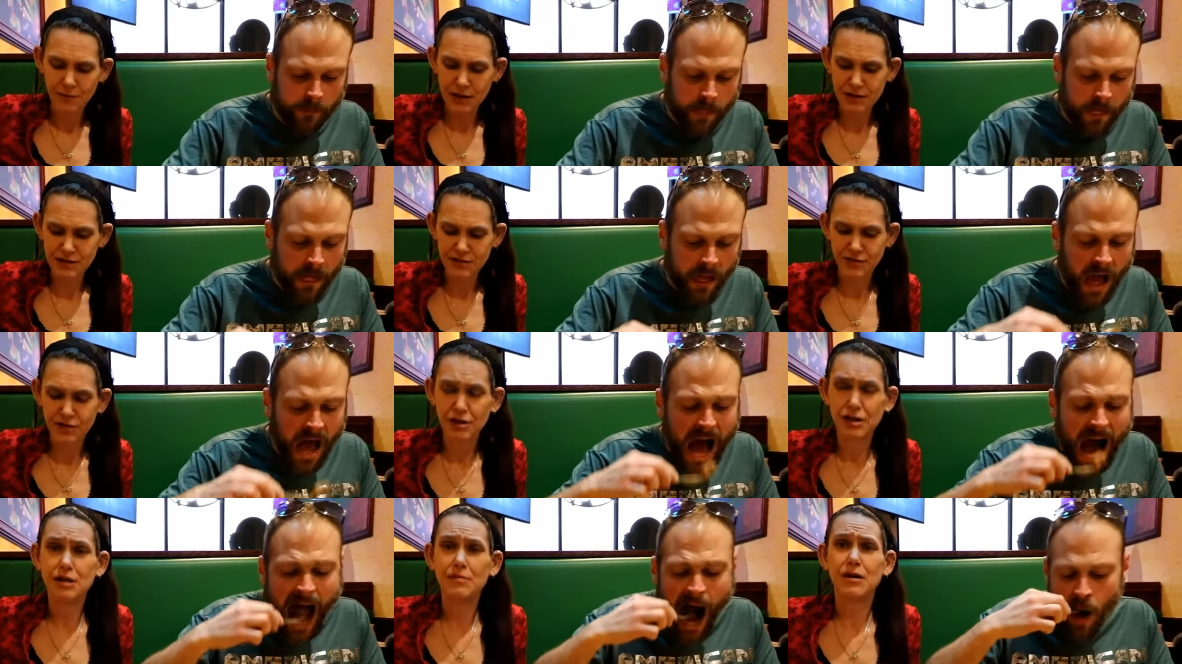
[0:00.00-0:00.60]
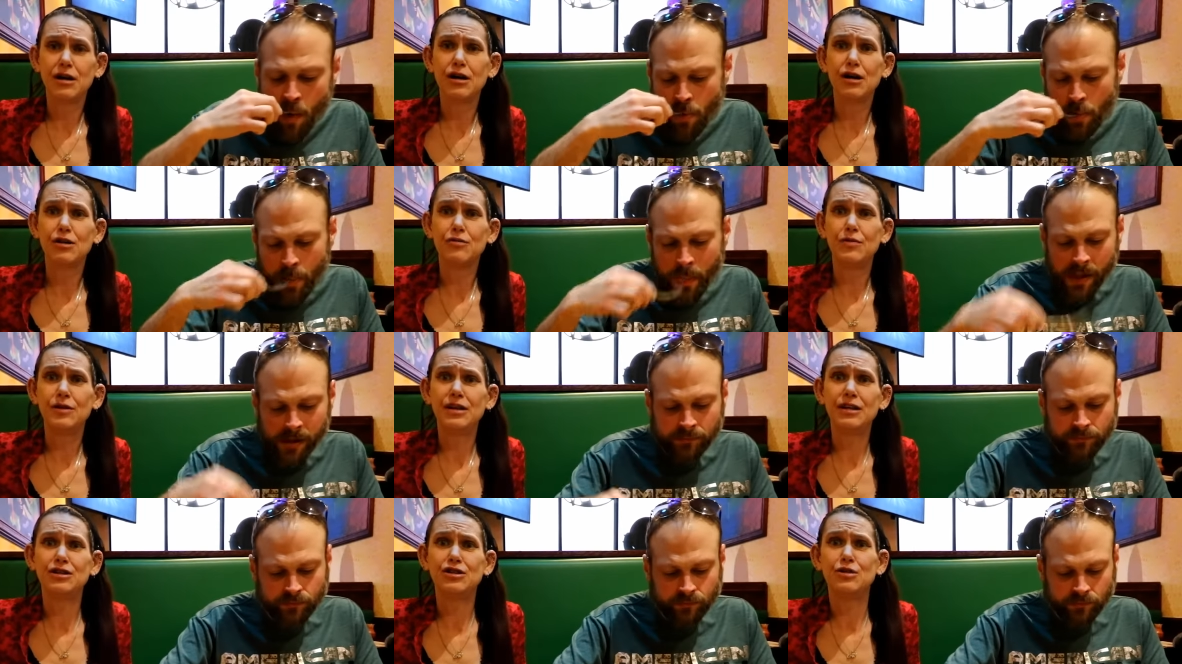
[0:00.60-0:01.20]
Speaker 1: Makes you feel any better?
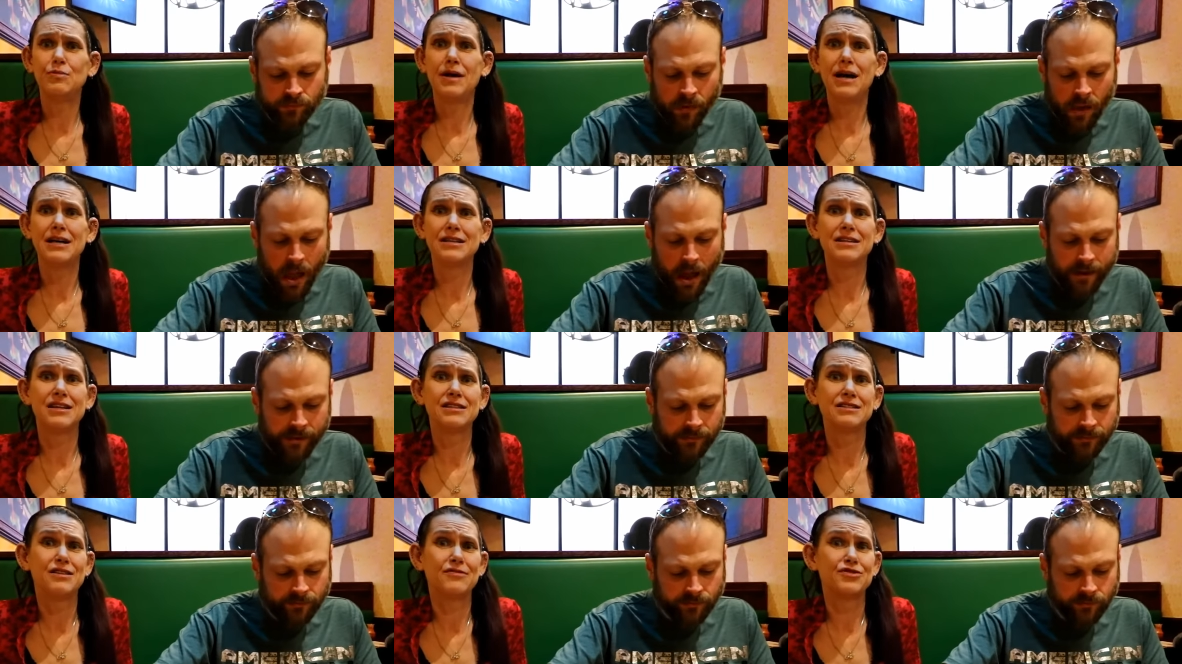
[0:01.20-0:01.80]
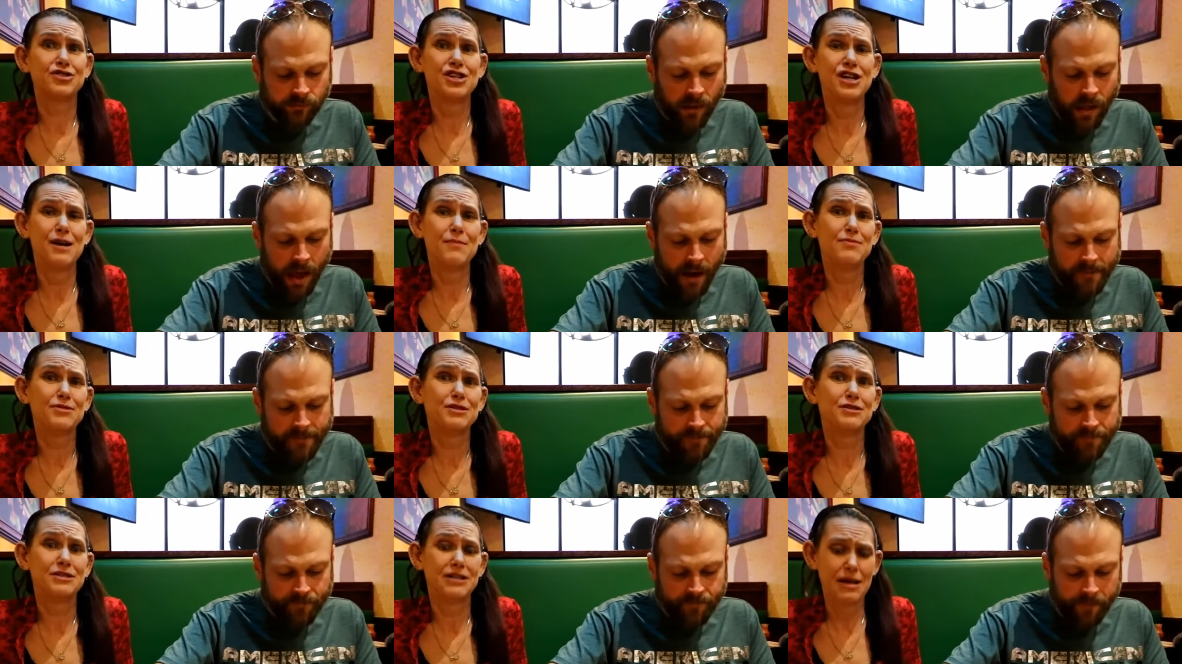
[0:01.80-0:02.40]
We did two baskets of
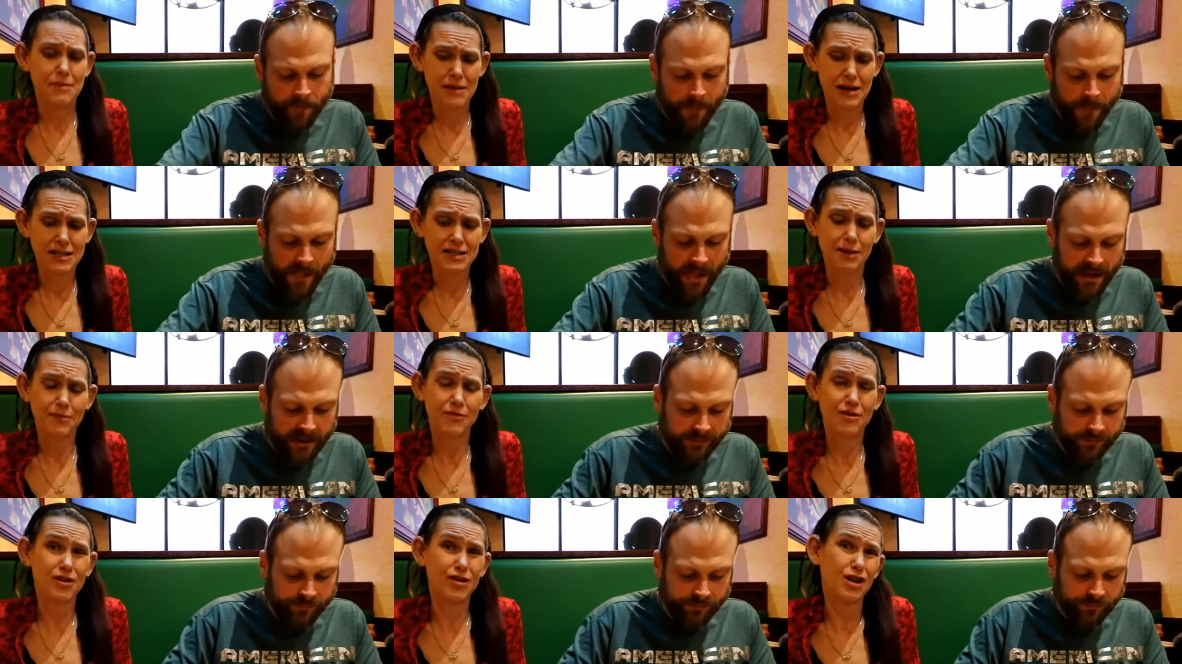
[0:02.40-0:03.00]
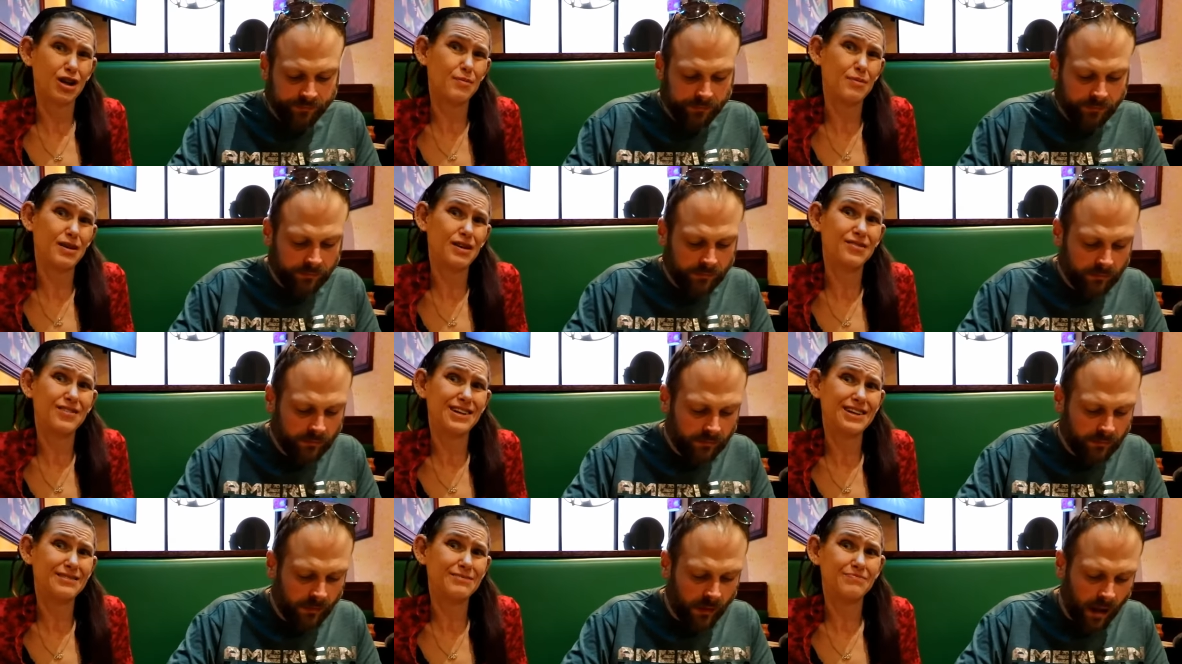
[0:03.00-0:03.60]
chips. That makes up for a little bit
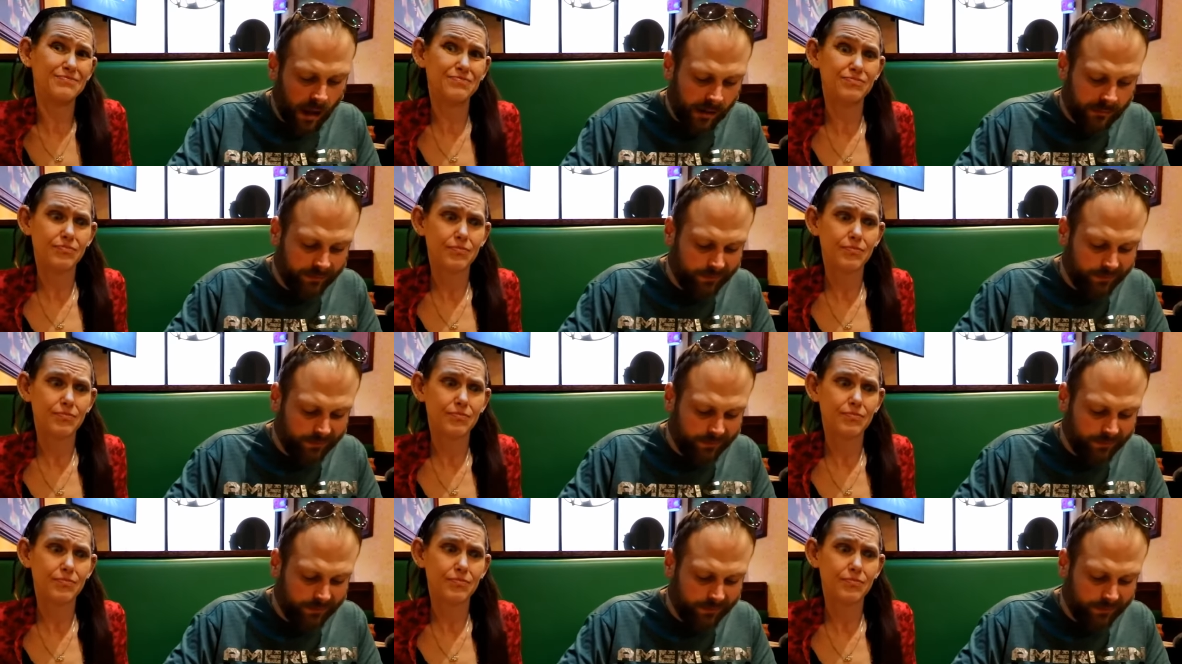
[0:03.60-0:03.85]
of it,